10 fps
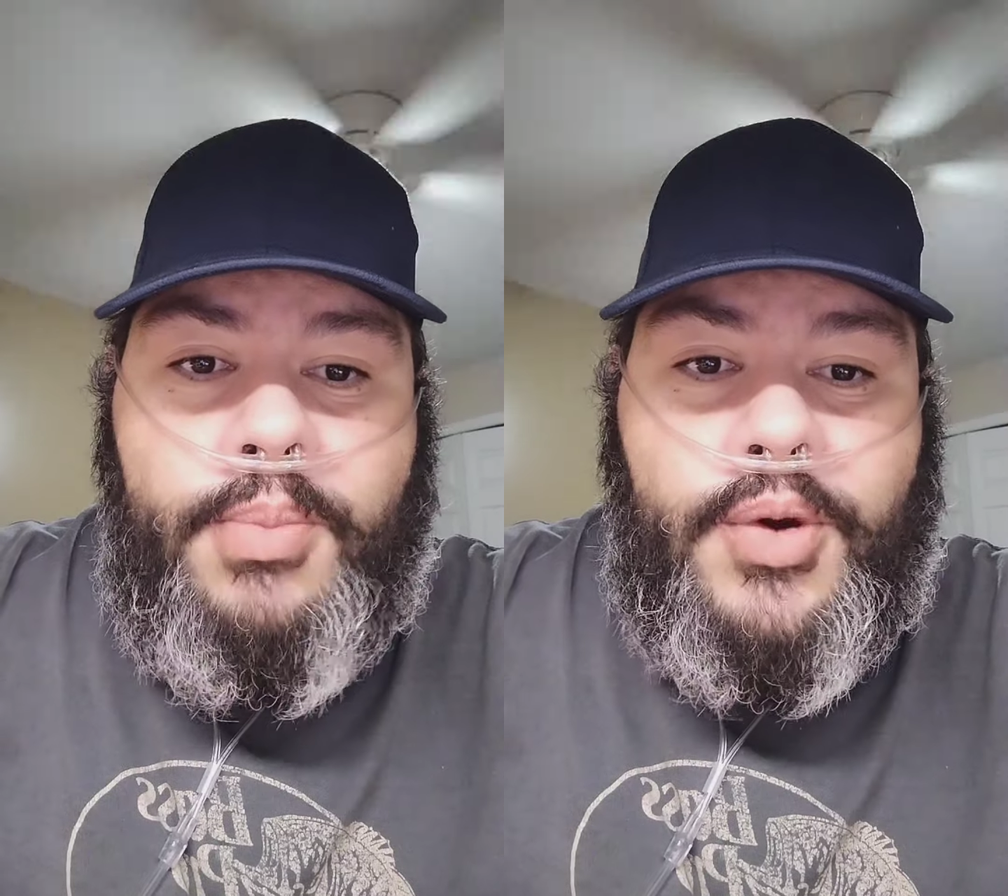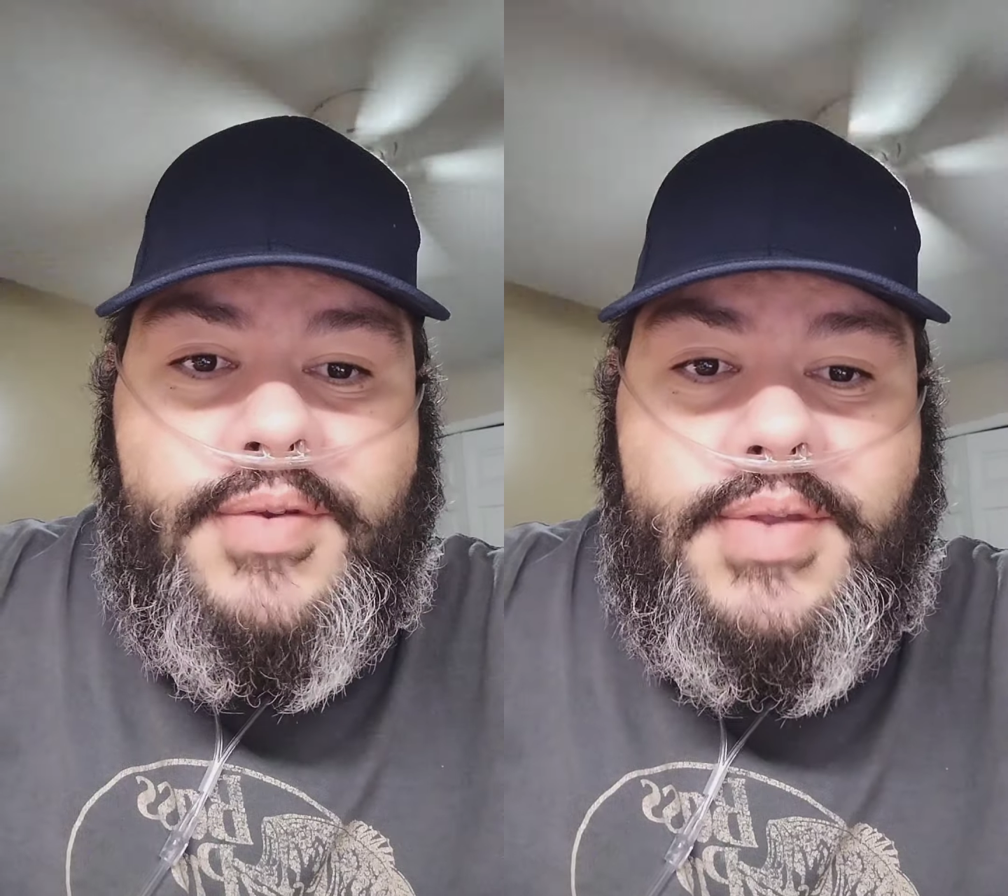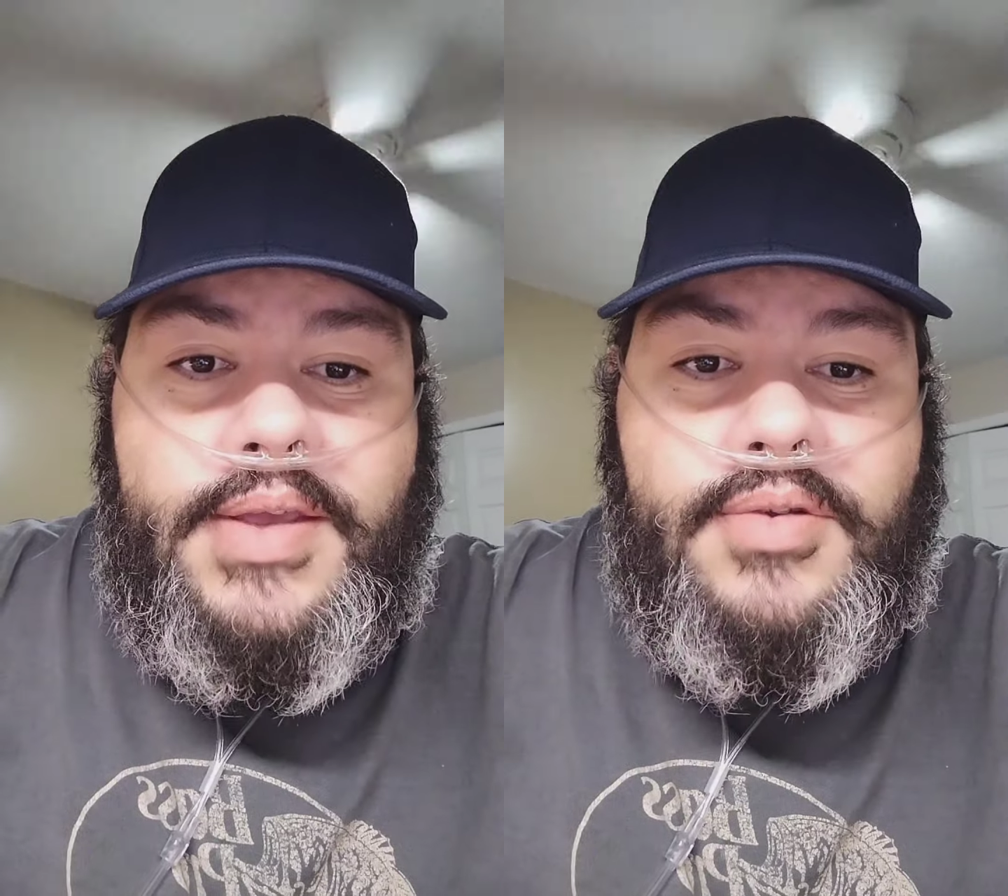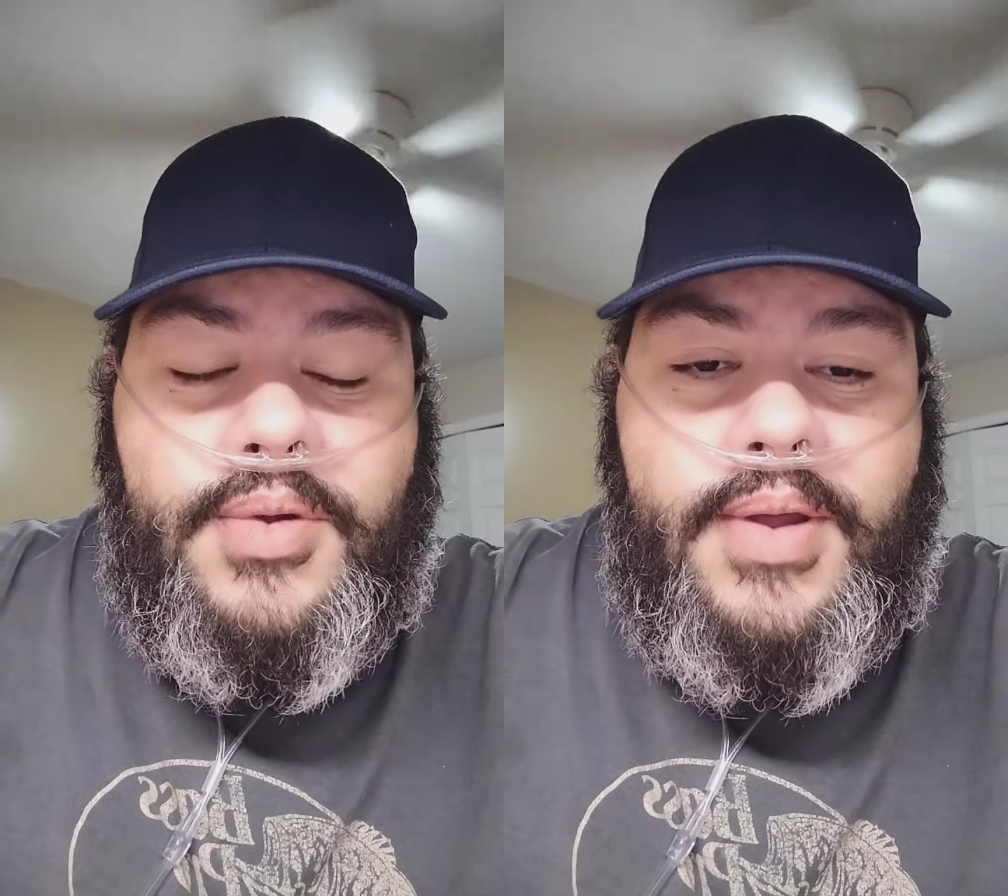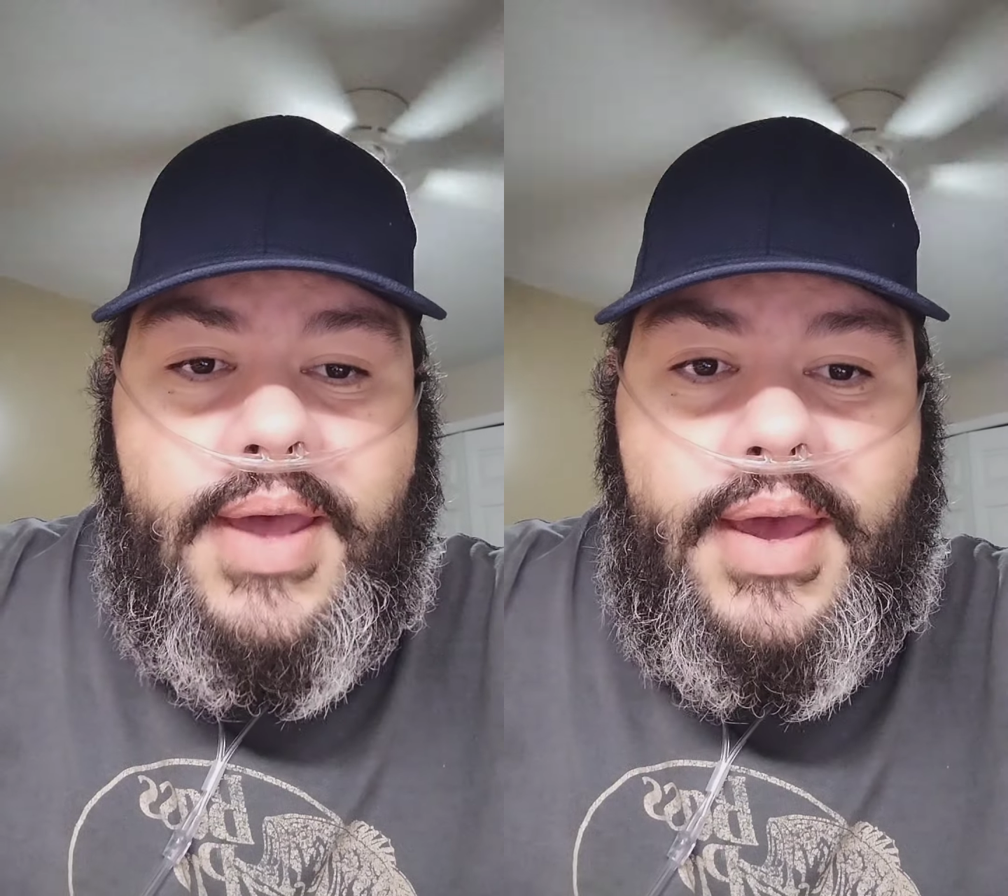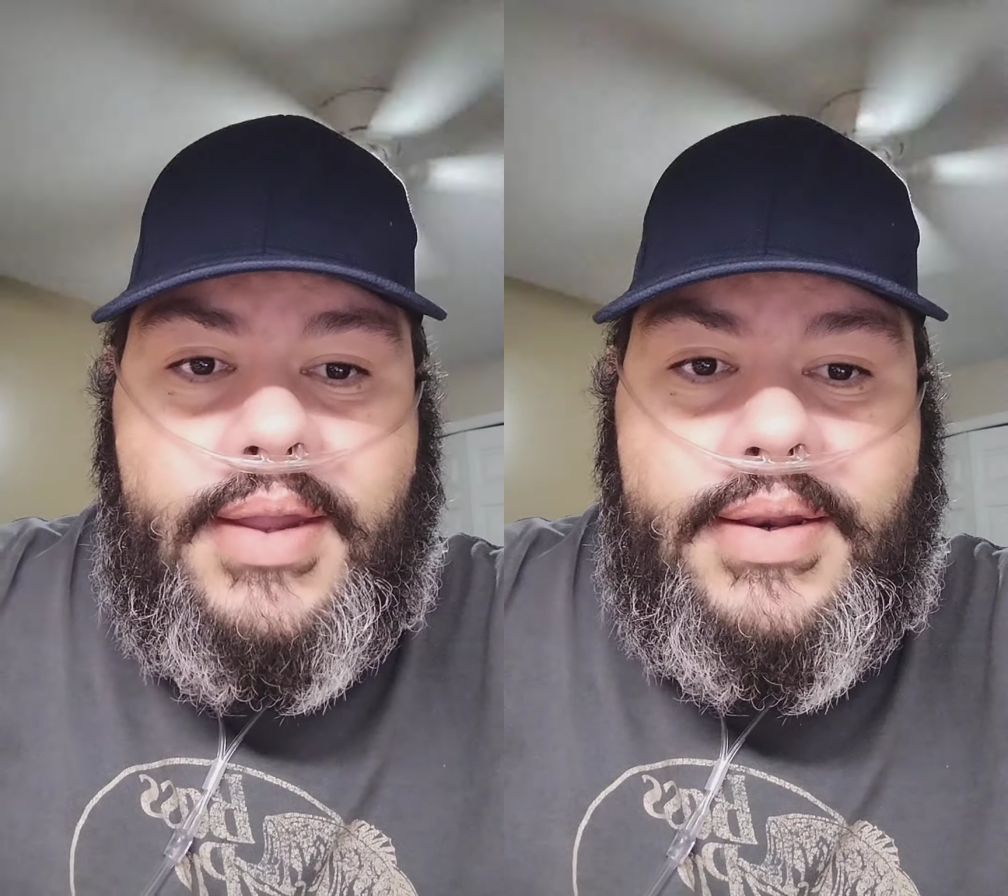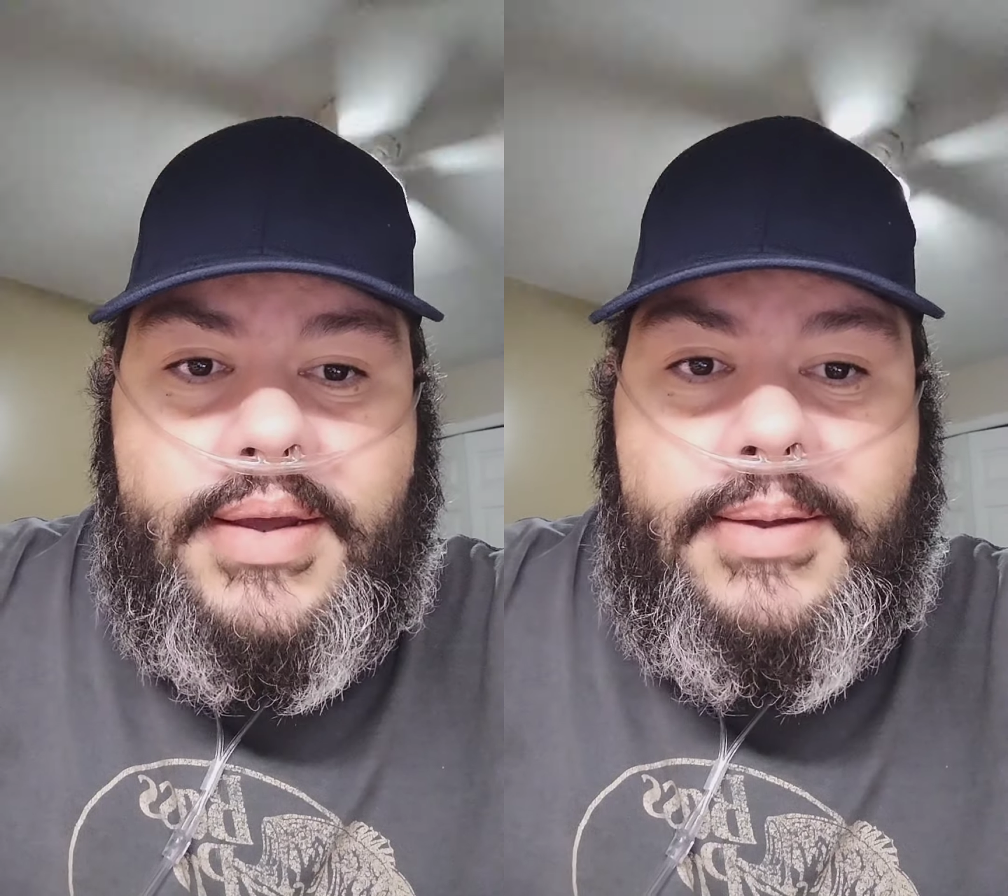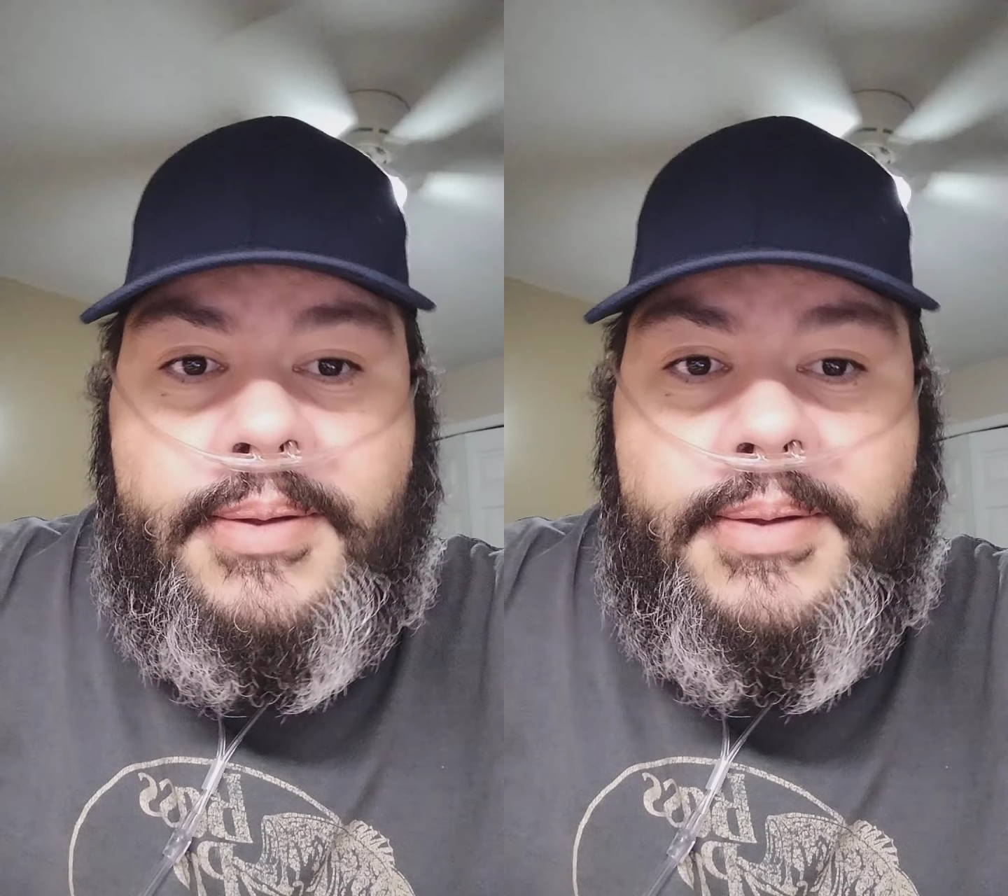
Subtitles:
Boys Diesel. And